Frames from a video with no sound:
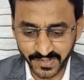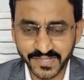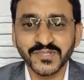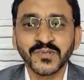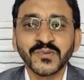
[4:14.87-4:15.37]

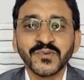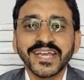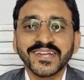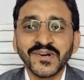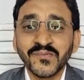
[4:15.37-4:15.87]
So we
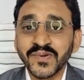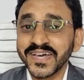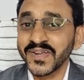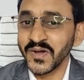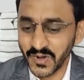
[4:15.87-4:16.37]
can
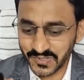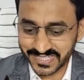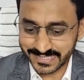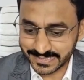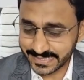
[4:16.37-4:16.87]
compare on
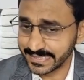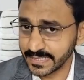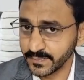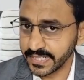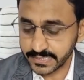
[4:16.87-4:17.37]
the CT
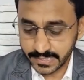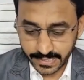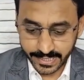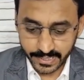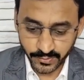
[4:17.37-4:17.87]
image
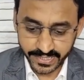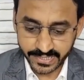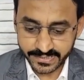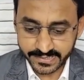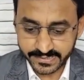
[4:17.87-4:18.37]
and we
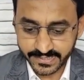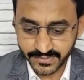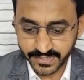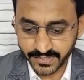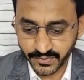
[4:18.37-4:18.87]
can easily
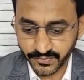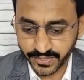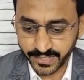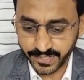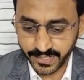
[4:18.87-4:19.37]
see the
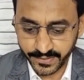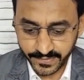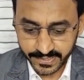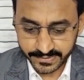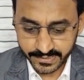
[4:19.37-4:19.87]
trachea.
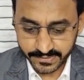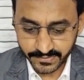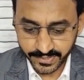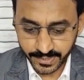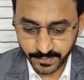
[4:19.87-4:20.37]
This
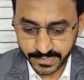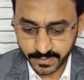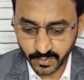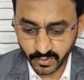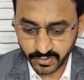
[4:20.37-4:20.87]
is right
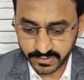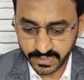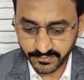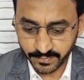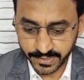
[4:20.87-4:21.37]
principal bronchus,
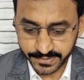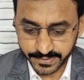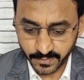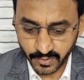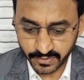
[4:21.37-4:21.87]
left
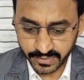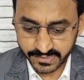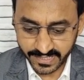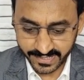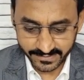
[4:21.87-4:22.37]
principal bronchus,
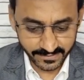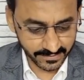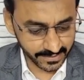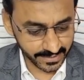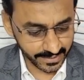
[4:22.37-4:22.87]
and the
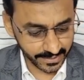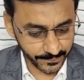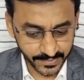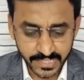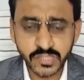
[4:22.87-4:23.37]

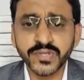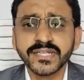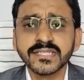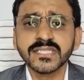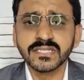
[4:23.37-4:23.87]
carina. So it
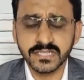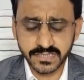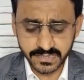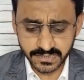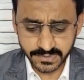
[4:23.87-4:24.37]
is
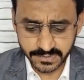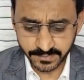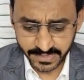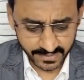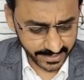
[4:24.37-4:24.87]

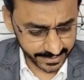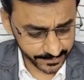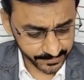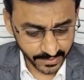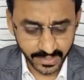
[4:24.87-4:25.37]

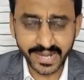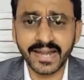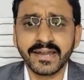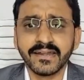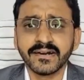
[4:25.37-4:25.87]
midline
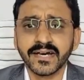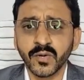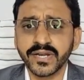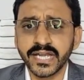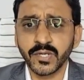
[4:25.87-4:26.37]
and
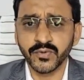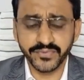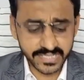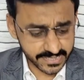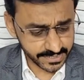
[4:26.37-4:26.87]
around 10 to
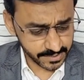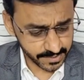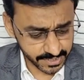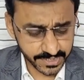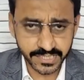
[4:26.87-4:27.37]
12
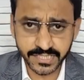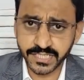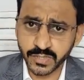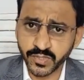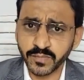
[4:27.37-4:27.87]
centimeter in the
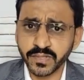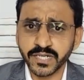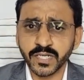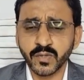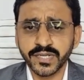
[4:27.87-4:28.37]
neonate,
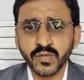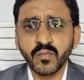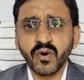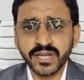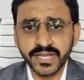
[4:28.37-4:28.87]
particular newborn.